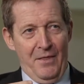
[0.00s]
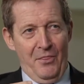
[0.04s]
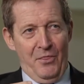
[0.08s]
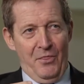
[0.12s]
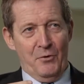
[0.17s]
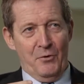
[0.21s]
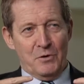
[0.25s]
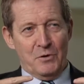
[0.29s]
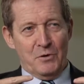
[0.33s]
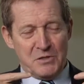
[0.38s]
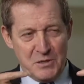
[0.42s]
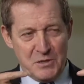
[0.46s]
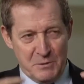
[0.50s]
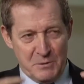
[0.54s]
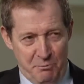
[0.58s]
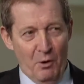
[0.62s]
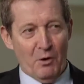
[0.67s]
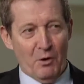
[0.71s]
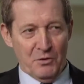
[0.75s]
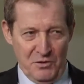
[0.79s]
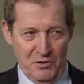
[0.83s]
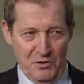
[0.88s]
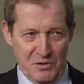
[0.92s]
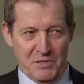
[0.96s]
The
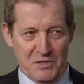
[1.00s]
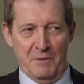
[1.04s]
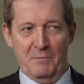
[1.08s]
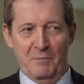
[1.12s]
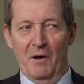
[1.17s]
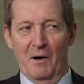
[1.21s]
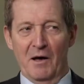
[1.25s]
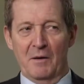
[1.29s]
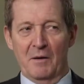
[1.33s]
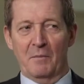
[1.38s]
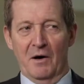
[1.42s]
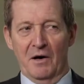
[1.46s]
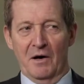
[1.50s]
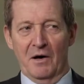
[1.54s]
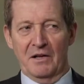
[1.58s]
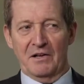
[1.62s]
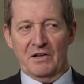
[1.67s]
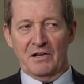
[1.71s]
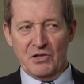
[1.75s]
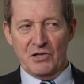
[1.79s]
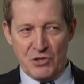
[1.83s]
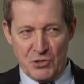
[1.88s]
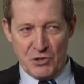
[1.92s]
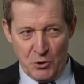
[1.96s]
response, to my
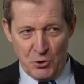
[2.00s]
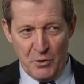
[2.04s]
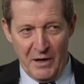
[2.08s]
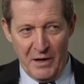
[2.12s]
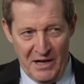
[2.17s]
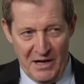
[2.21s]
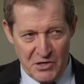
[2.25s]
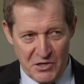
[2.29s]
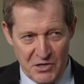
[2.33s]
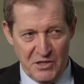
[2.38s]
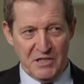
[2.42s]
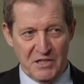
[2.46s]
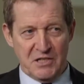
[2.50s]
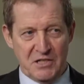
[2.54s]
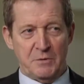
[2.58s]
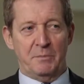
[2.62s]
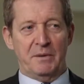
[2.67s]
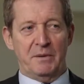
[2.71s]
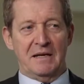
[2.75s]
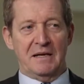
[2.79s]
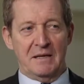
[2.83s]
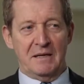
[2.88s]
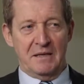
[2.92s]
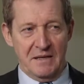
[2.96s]
mind, should actually to
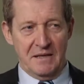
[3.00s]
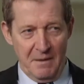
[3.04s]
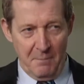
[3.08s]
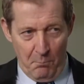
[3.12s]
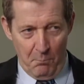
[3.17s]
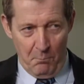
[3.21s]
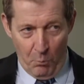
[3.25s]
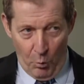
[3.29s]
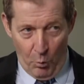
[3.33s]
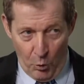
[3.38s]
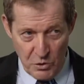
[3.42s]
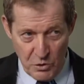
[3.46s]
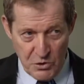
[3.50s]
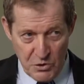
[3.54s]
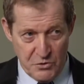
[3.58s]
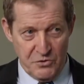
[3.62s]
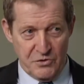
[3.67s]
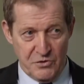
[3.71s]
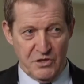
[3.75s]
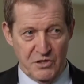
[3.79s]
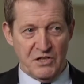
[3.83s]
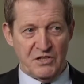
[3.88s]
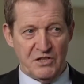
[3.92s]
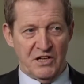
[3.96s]
be more
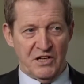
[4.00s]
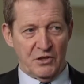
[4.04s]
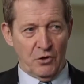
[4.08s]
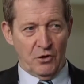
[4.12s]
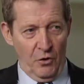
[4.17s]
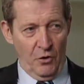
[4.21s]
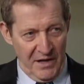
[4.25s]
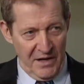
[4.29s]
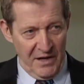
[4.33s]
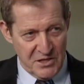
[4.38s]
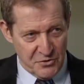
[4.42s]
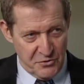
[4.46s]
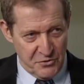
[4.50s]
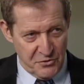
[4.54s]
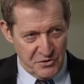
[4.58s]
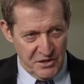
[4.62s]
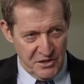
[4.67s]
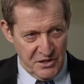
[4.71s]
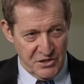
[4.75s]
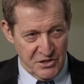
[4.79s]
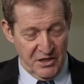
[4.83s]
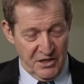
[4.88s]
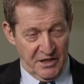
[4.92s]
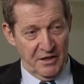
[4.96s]
strategic, not less
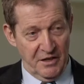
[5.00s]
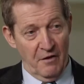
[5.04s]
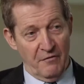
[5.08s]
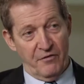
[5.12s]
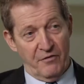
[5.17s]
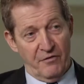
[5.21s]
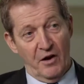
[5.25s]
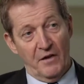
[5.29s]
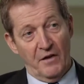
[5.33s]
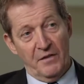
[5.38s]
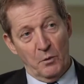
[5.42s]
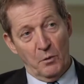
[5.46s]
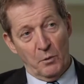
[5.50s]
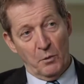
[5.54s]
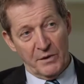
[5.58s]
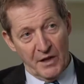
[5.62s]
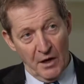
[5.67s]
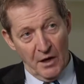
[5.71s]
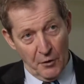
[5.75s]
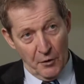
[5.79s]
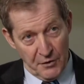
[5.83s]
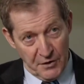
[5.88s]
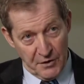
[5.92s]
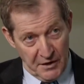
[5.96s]
strategic. And I find that with
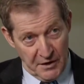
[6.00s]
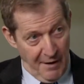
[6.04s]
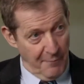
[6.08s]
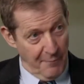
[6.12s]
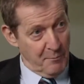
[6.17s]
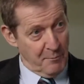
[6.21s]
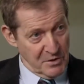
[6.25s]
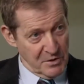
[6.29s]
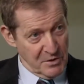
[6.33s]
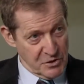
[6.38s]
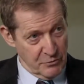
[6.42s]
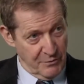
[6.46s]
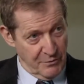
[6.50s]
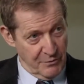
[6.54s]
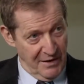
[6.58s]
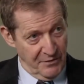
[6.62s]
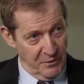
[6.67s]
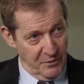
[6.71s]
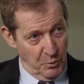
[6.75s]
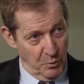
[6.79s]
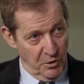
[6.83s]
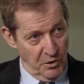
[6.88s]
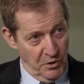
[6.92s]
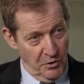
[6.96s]
a lot of governments
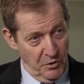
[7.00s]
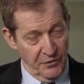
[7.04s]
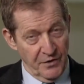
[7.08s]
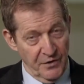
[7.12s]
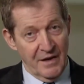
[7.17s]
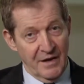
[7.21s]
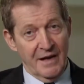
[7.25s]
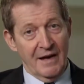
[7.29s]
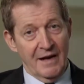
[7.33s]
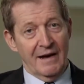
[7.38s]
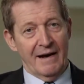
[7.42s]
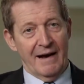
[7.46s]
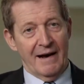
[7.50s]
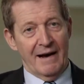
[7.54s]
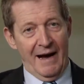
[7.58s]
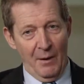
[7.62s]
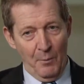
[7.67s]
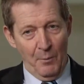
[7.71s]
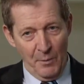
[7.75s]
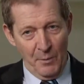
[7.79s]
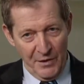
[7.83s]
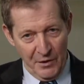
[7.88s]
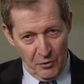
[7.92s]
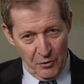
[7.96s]
around the world,
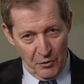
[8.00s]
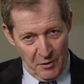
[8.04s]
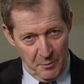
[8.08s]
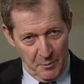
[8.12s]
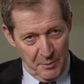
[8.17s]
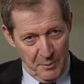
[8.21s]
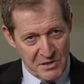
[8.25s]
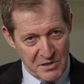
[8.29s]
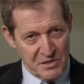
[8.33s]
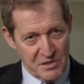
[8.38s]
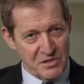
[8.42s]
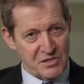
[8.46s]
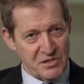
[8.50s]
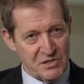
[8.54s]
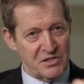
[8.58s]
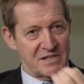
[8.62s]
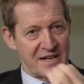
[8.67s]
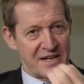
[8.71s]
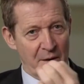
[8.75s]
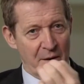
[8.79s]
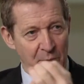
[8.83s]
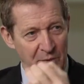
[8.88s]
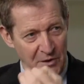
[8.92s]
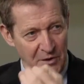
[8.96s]
and with a lot of
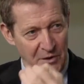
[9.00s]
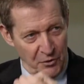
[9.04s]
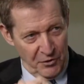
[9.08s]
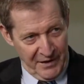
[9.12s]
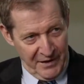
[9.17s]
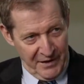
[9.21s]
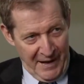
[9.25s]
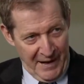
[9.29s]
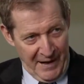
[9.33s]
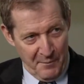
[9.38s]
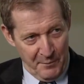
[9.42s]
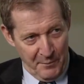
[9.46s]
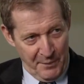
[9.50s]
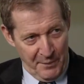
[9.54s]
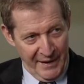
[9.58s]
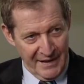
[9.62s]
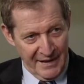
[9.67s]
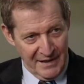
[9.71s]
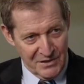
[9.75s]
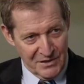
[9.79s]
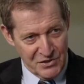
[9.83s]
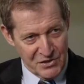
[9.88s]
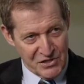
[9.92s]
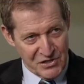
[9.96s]
businesses, and with a lot of
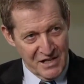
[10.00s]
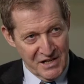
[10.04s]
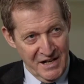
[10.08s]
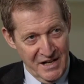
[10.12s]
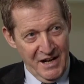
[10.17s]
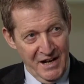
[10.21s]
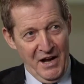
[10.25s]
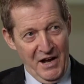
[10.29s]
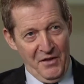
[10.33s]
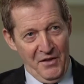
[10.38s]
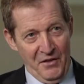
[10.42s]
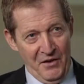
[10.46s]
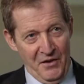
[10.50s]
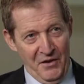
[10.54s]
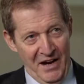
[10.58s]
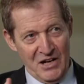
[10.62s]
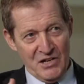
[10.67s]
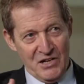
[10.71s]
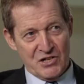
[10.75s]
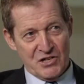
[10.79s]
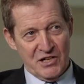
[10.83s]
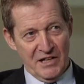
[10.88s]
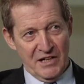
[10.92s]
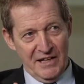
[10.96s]
campaigns, that
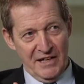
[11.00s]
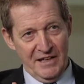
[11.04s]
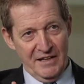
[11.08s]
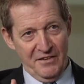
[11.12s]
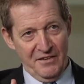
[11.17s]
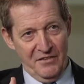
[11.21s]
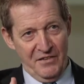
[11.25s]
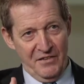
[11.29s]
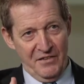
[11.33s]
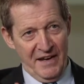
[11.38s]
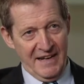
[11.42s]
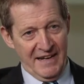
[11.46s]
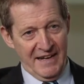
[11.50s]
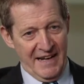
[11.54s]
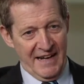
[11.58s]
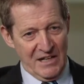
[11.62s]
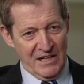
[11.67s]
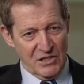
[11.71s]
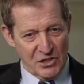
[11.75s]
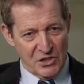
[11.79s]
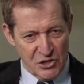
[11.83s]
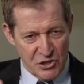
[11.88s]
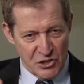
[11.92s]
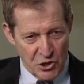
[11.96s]
actually they
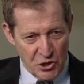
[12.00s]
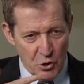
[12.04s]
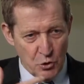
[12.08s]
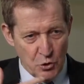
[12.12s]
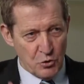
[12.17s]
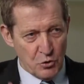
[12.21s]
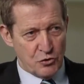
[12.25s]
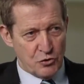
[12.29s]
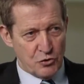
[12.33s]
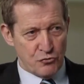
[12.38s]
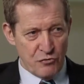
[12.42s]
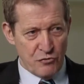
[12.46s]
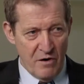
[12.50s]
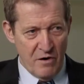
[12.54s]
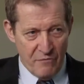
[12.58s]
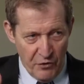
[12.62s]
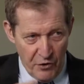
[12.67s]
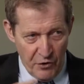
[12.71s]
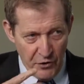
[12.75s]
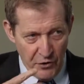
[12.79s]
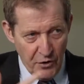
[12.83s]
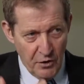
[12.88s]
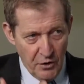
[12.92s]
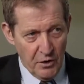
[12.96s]
get so
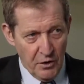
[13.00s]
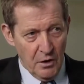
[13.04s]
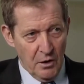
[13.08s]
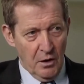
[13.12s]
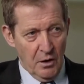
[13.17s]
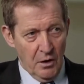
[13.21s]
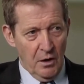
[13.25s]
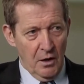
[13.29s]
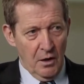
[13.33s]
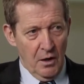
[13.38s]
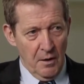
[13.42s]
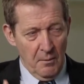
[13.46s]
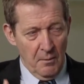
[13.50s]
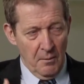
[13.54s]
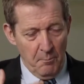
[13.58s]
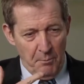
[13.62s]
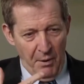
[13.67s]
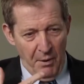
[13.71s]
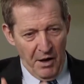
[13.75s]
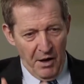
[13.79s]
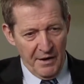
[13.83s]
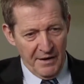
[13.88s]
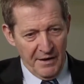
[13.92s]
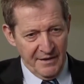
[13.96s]
driven
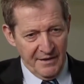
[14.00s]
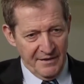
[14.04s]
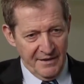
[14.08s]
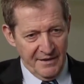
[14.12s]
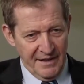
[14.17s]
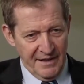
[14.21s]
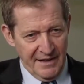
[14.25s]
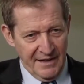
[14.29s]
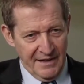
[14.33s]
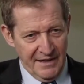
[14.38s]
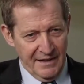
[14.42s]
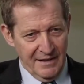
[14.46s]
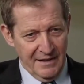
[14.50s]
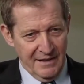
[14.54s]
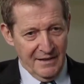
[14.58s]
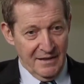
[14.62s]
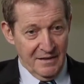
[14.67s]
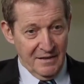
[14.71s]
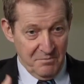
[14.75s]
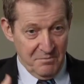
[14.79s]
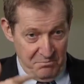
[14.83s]
by the